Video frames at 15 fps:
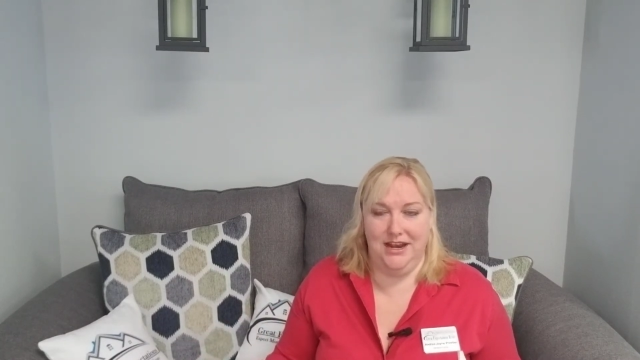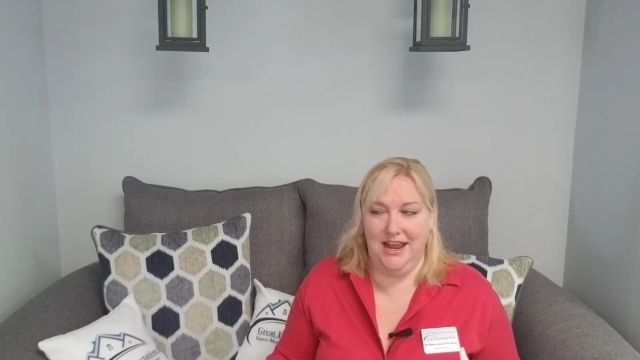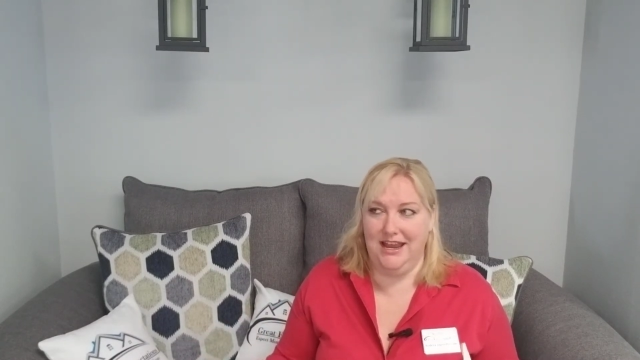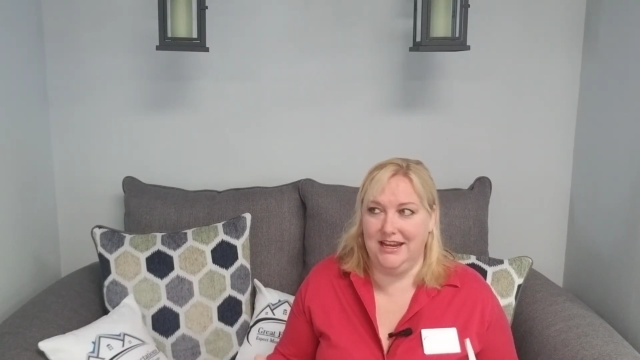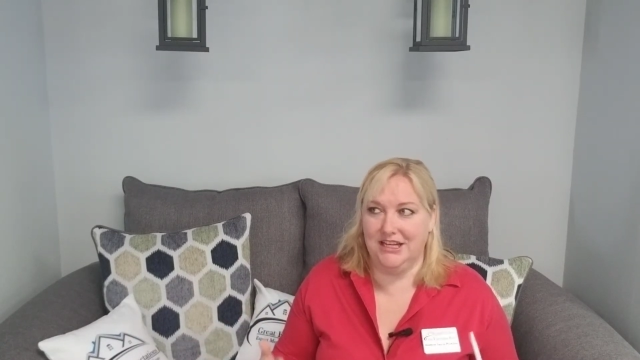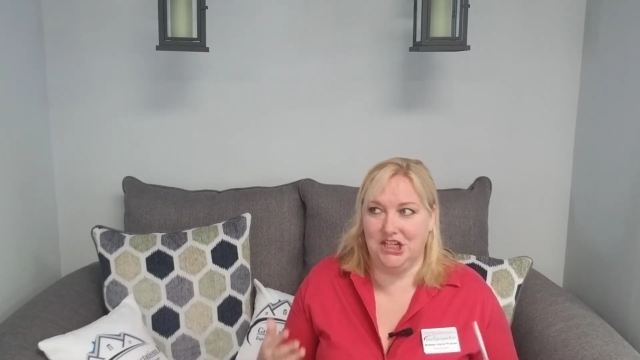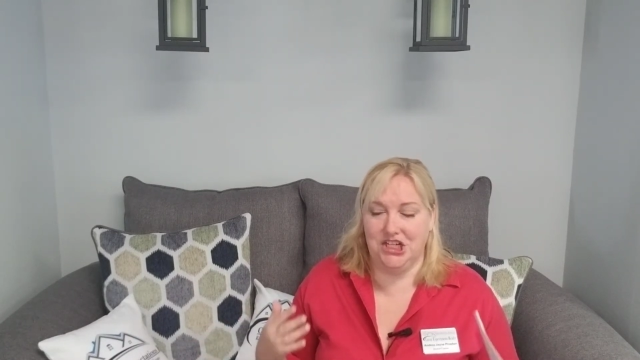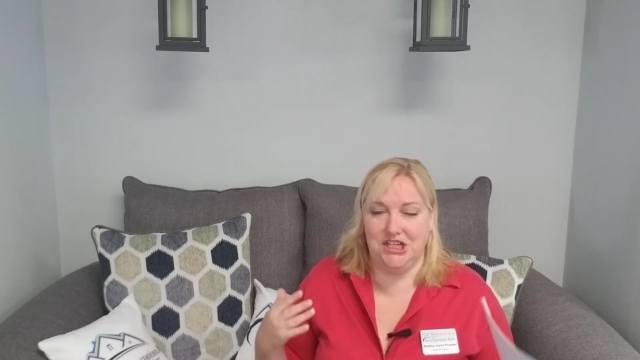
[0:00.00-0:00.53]
And
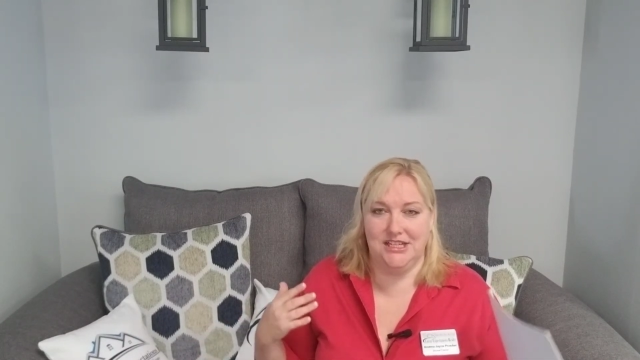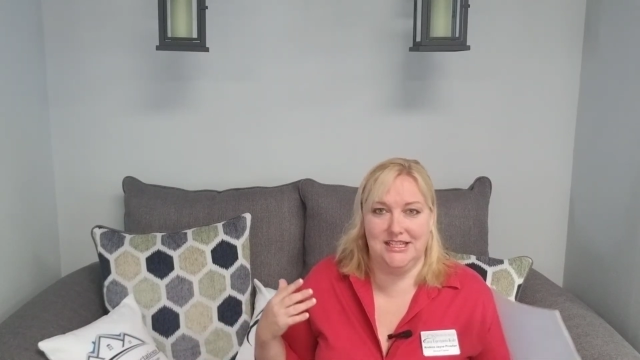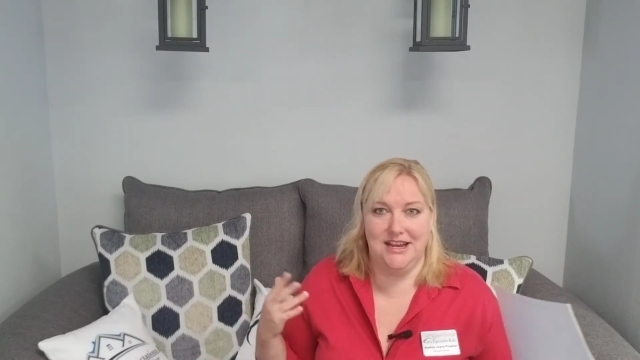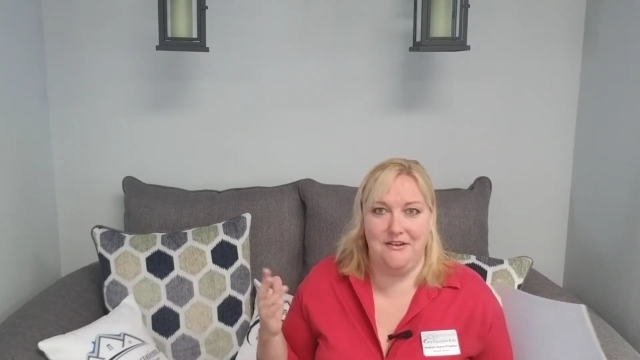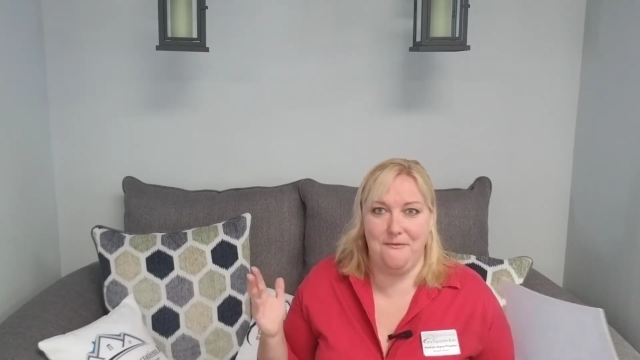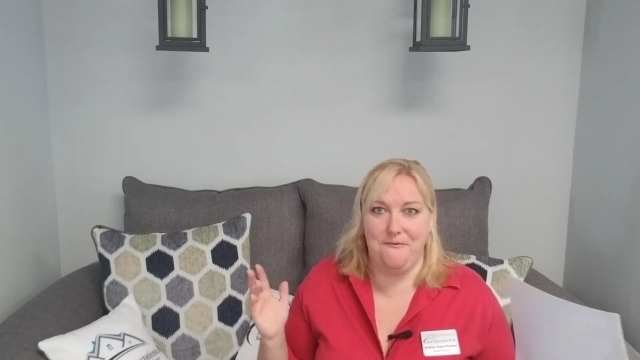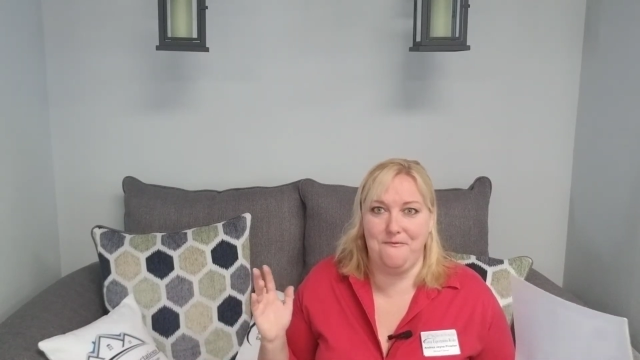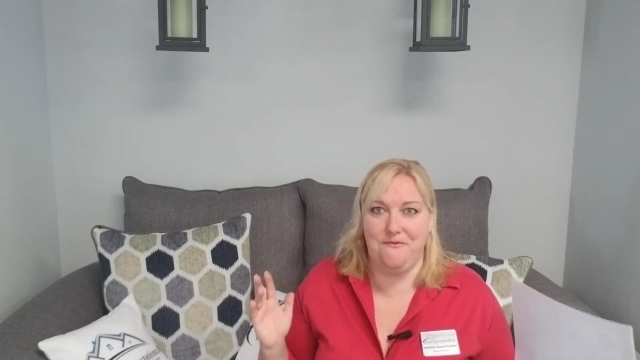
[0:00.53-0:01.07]
it's just
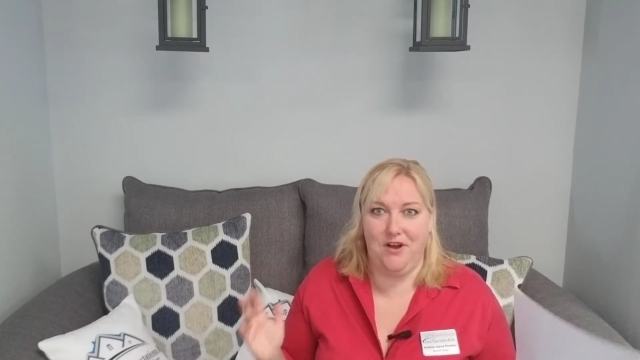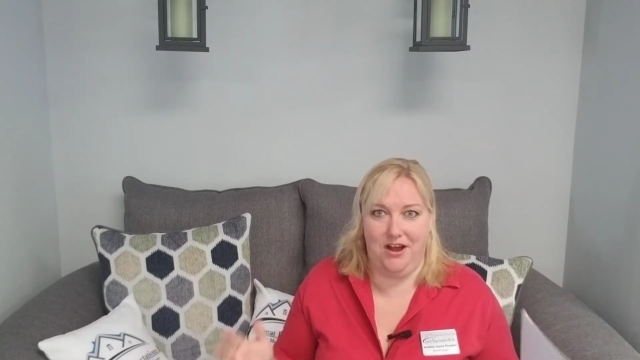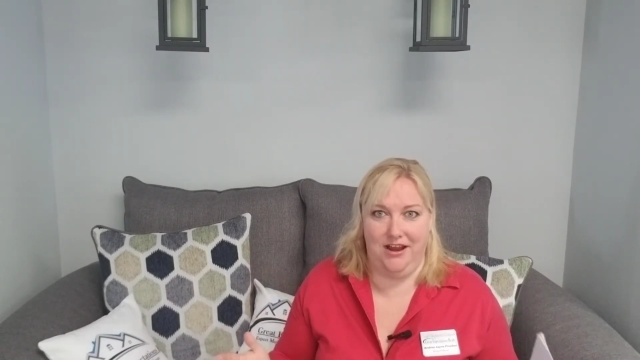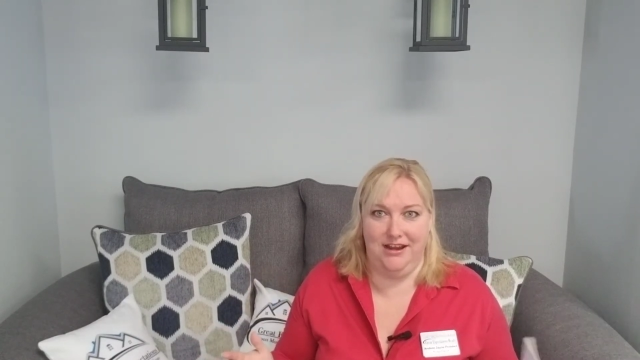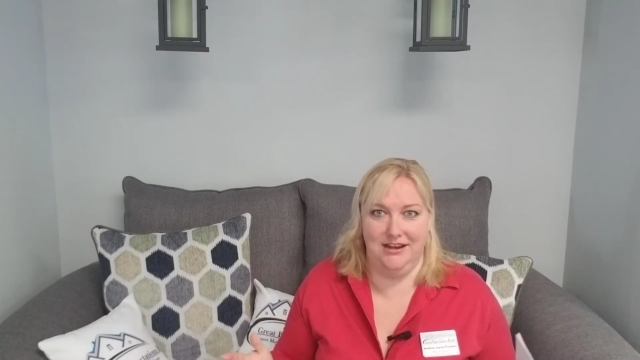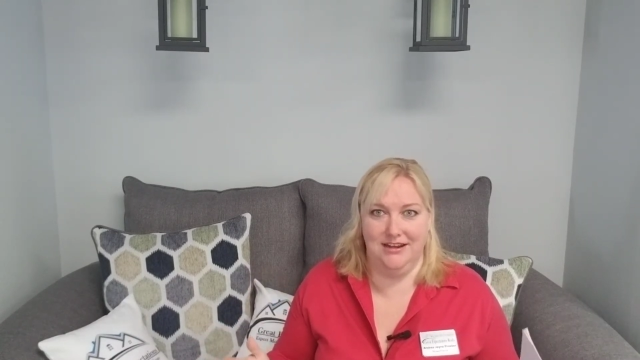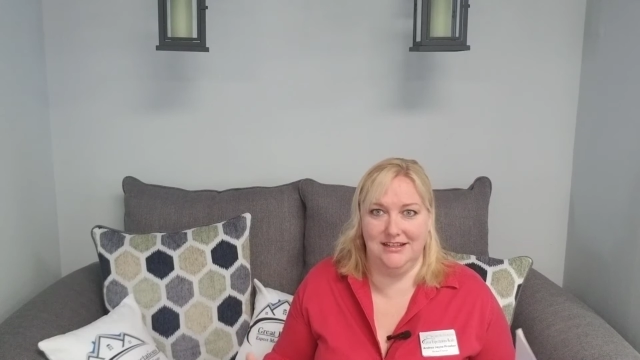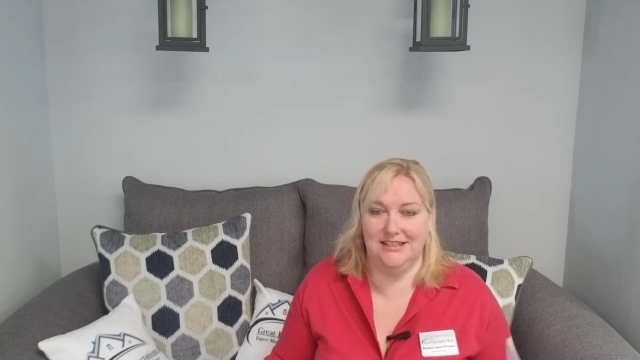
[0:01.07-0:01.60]

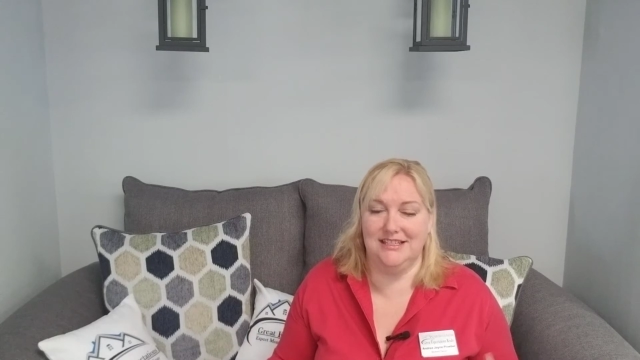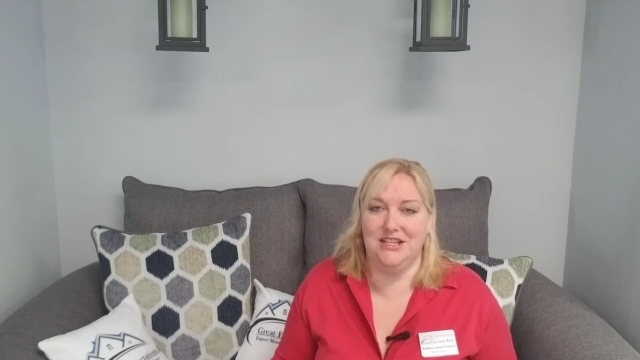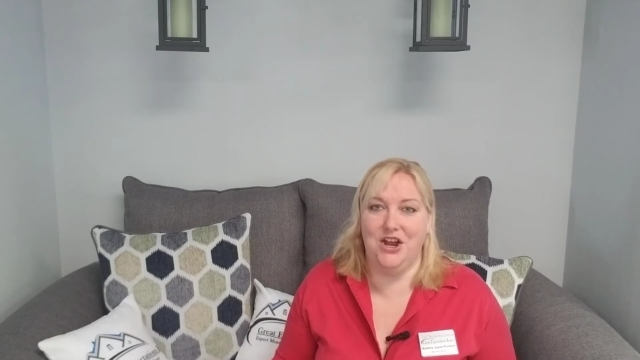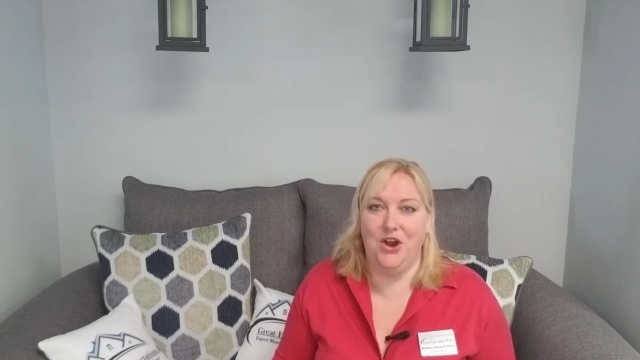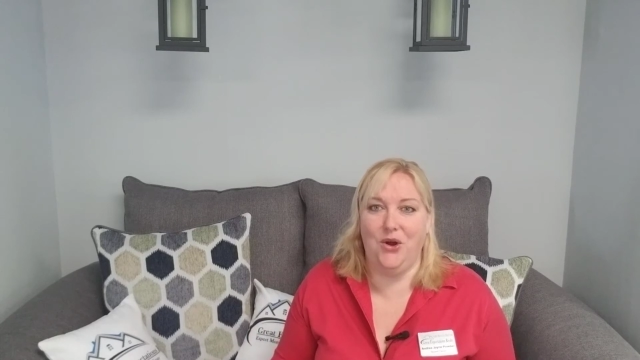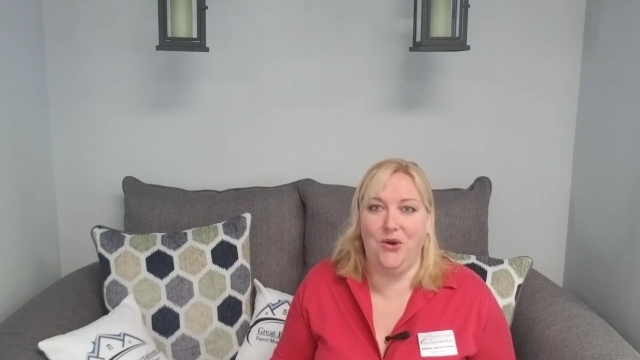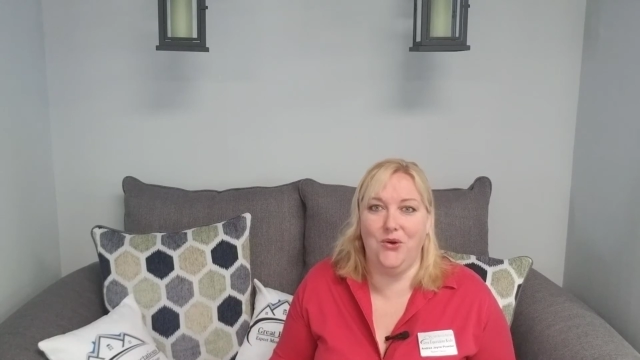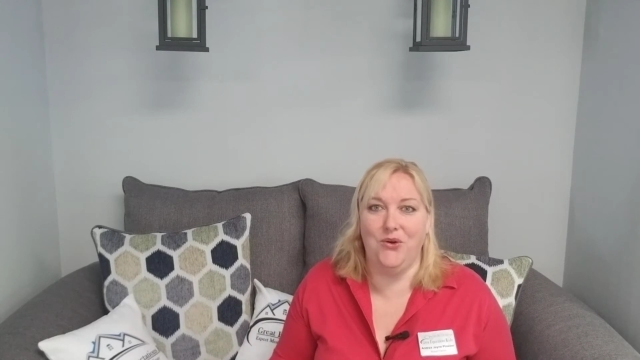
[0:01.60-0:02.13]
fun.
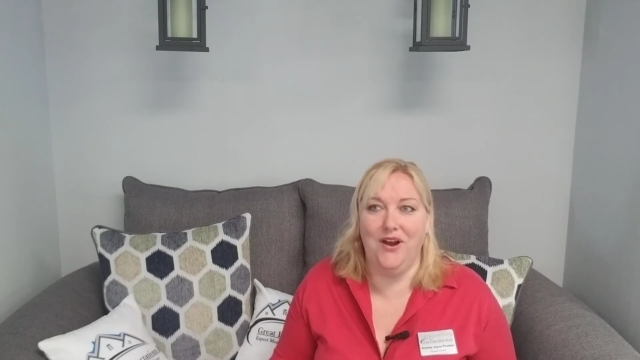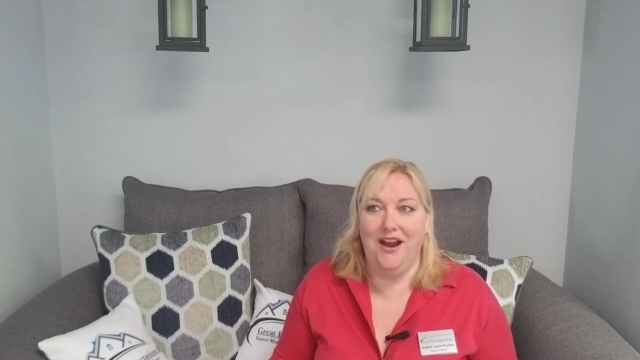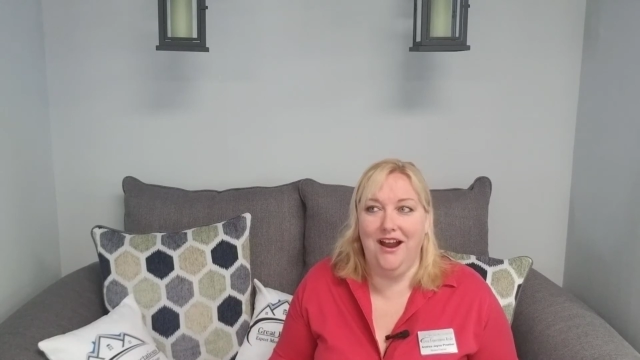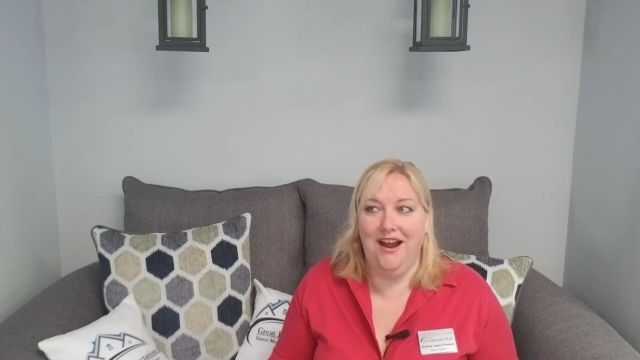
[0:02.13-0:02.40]
So